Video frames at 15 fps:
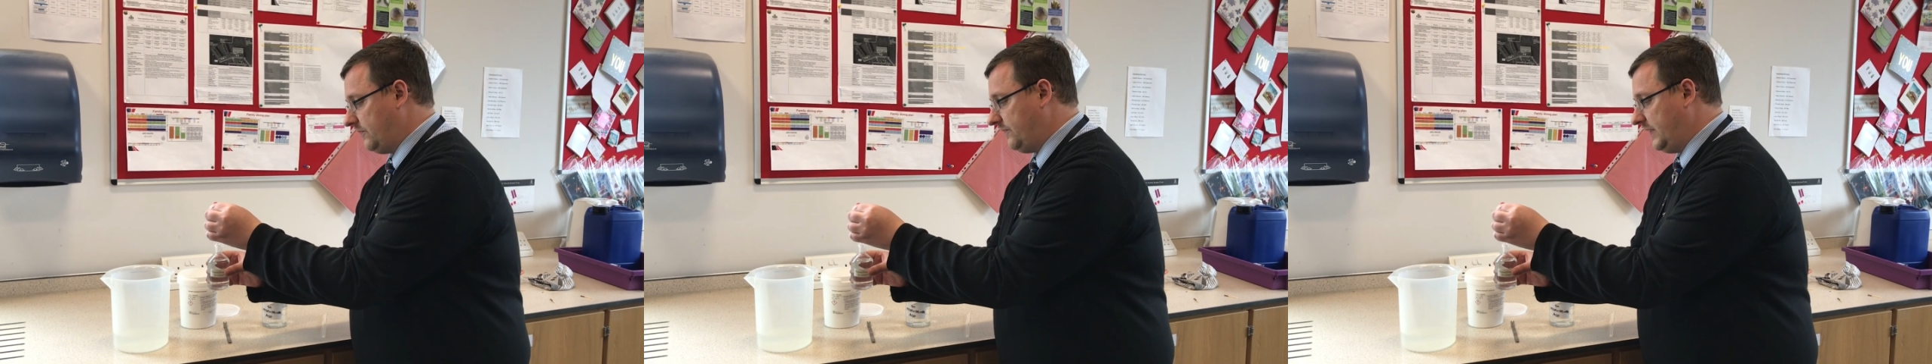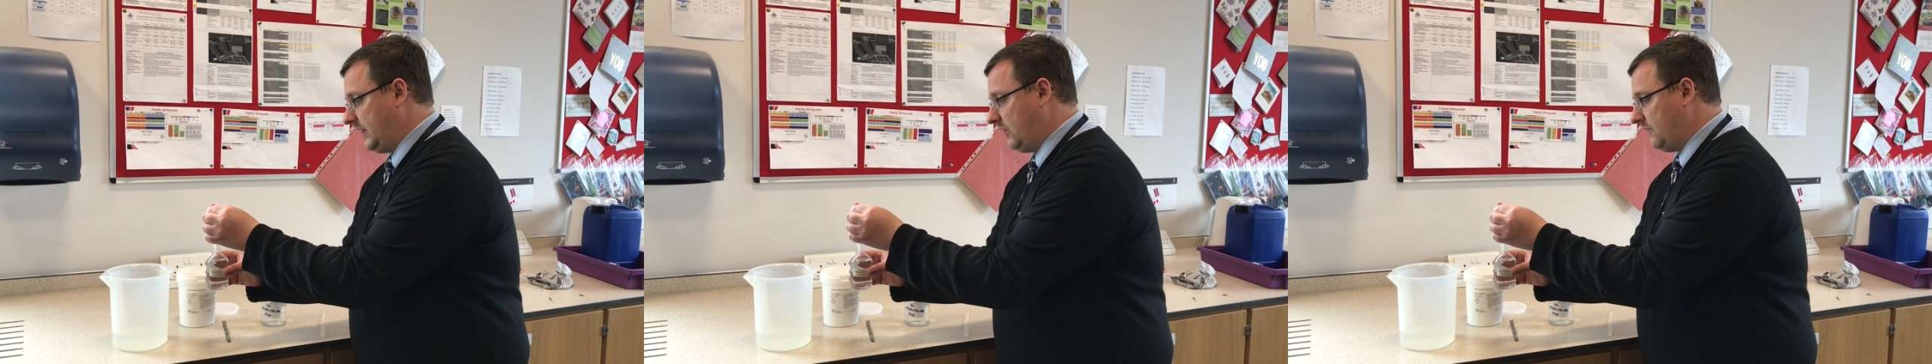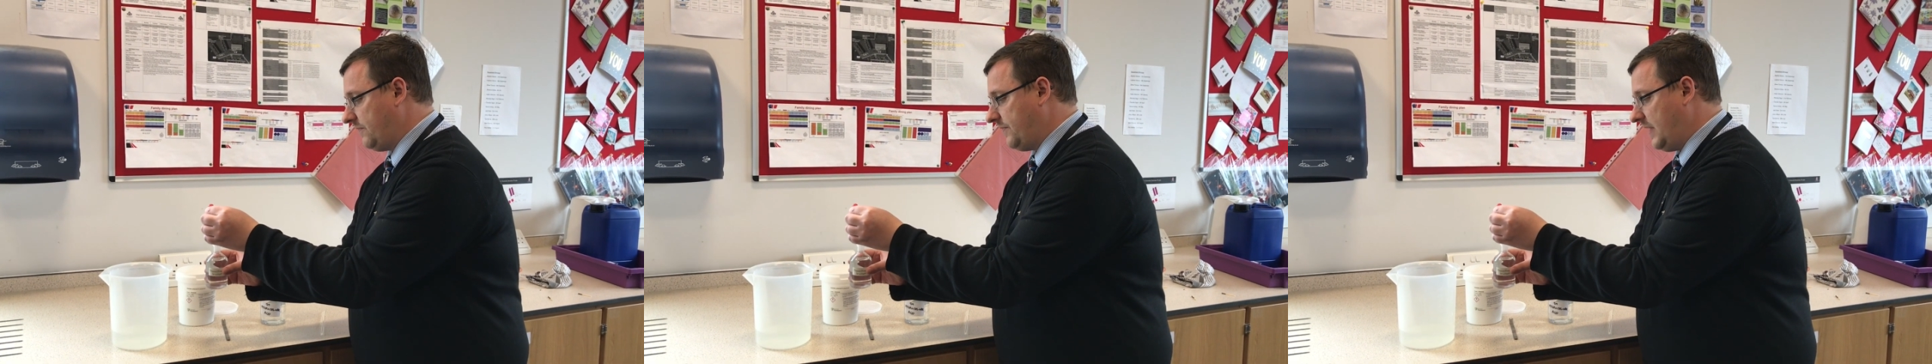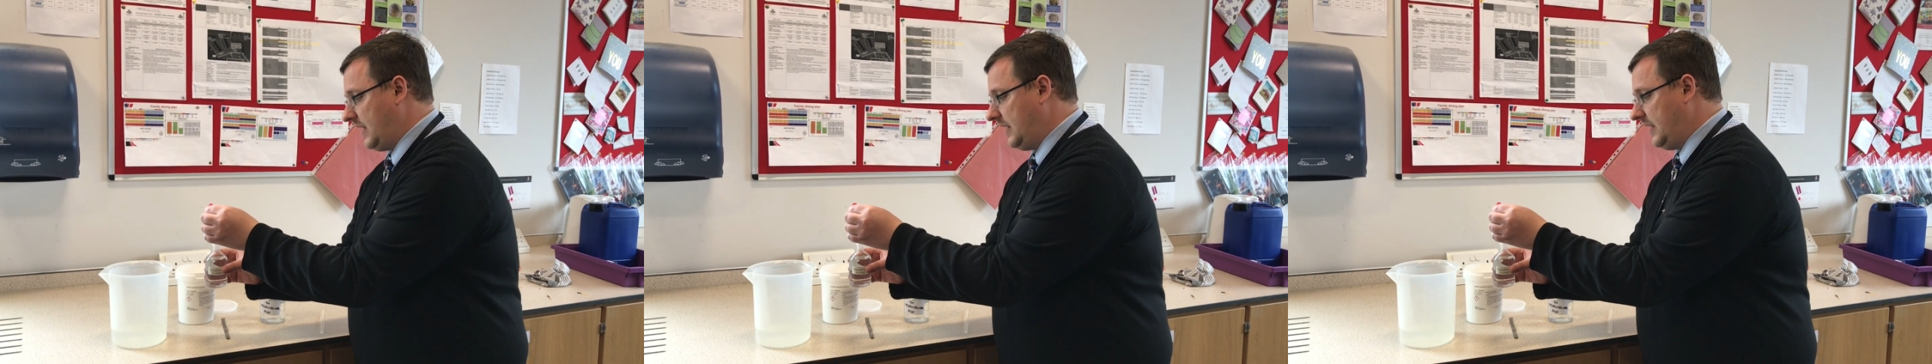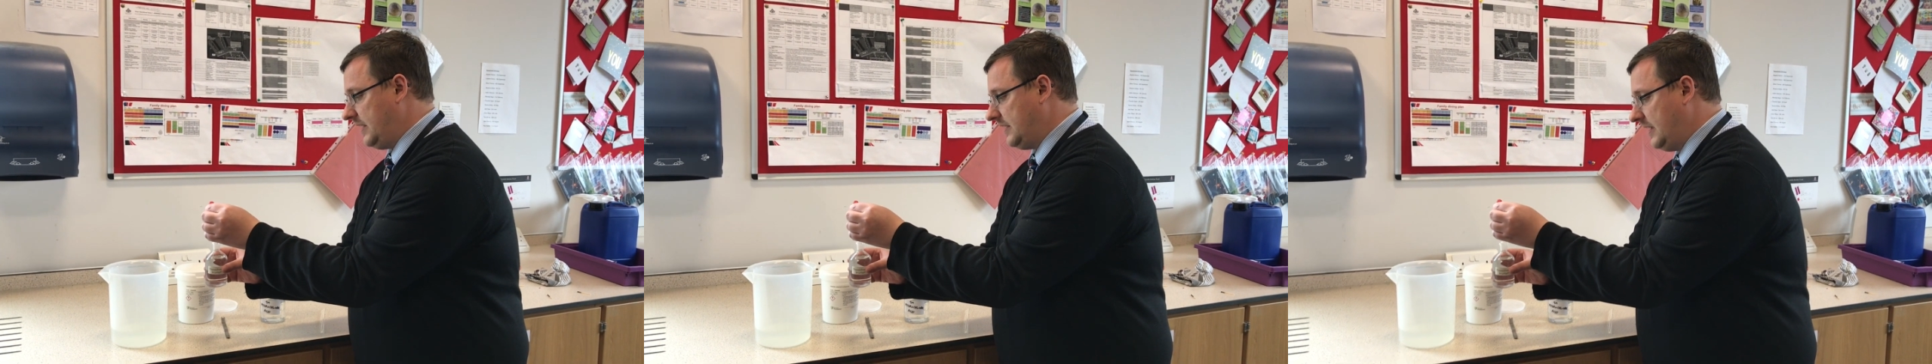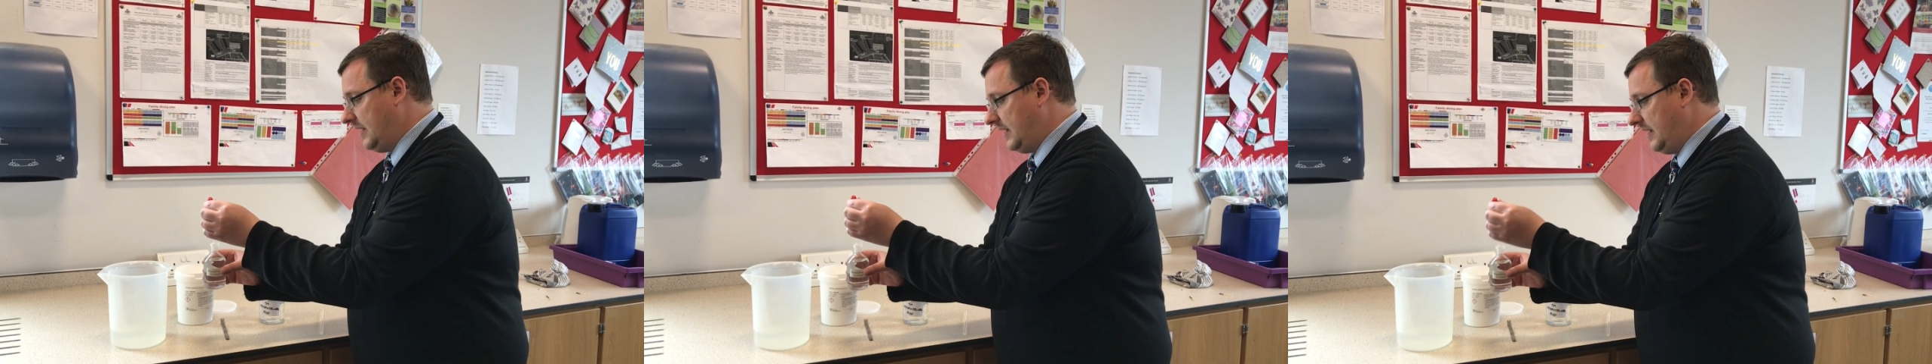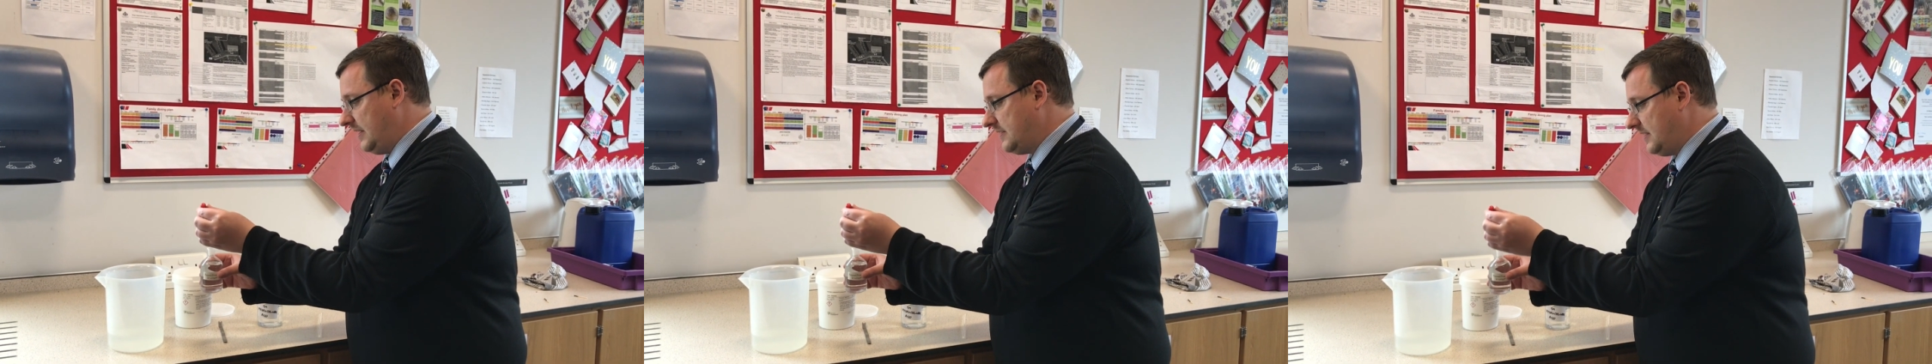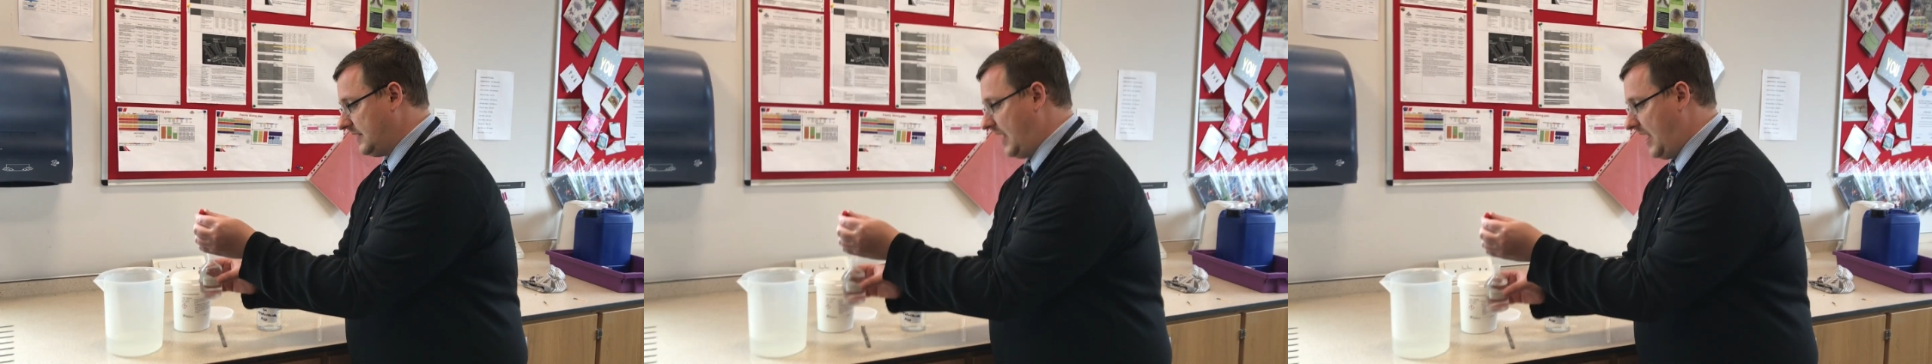phenolphthalein
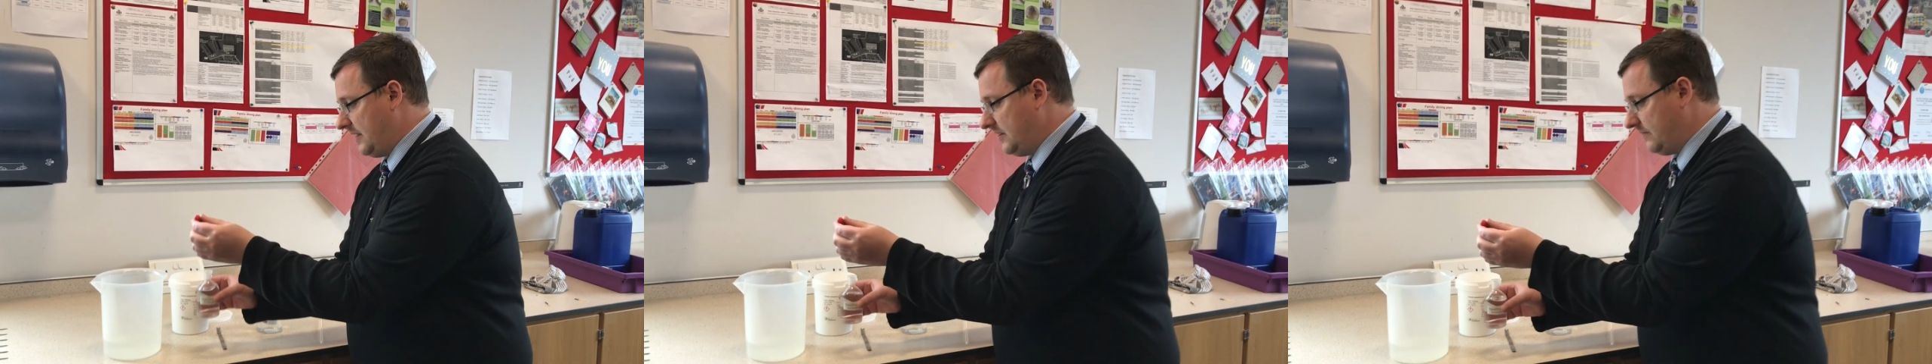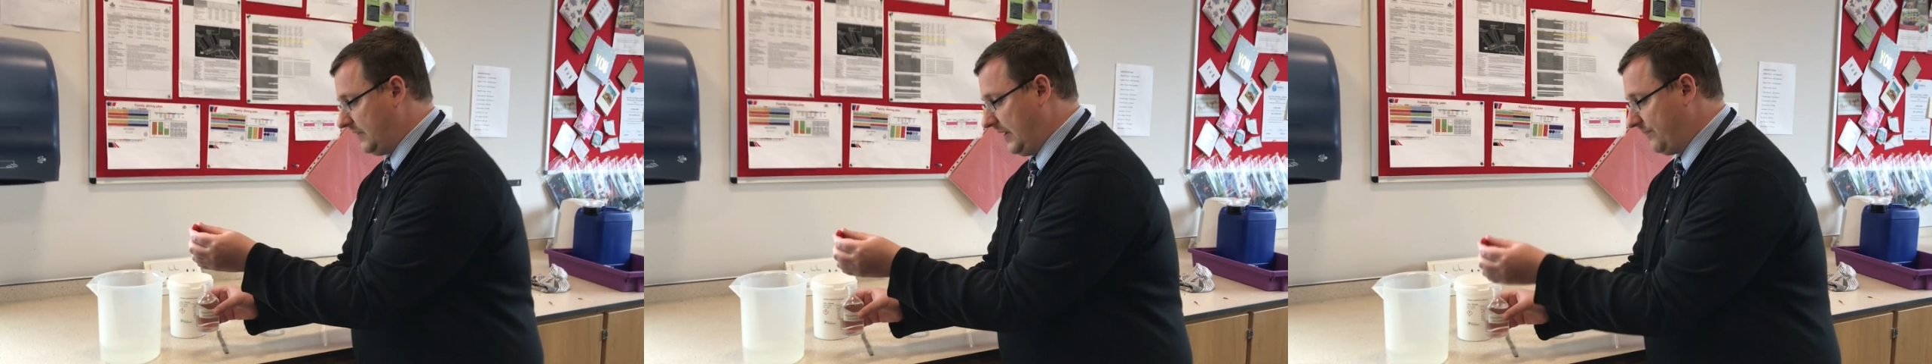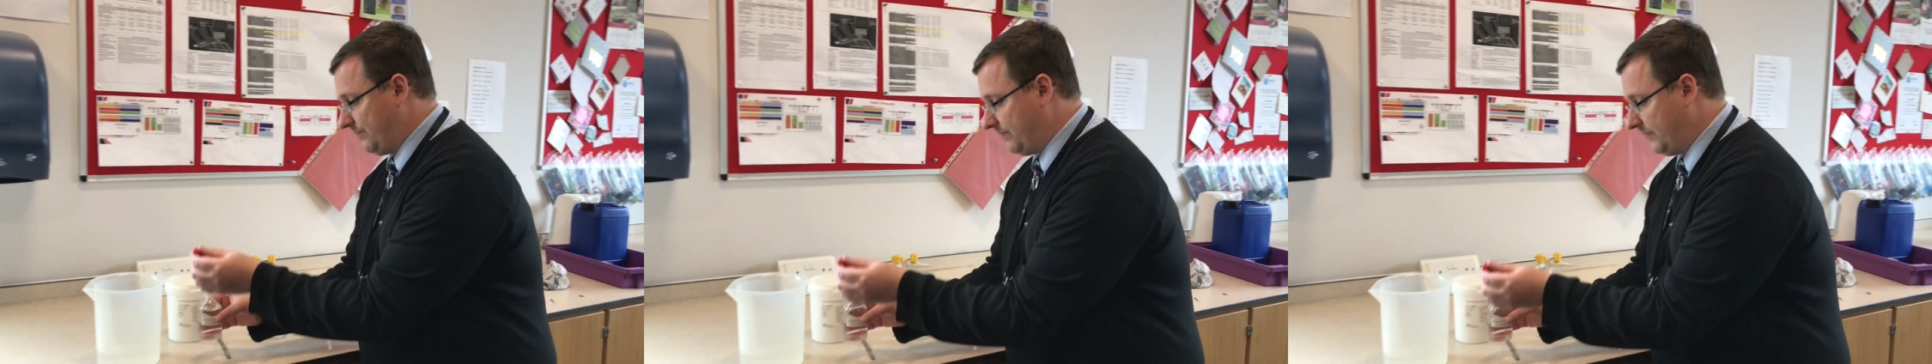into the end of it.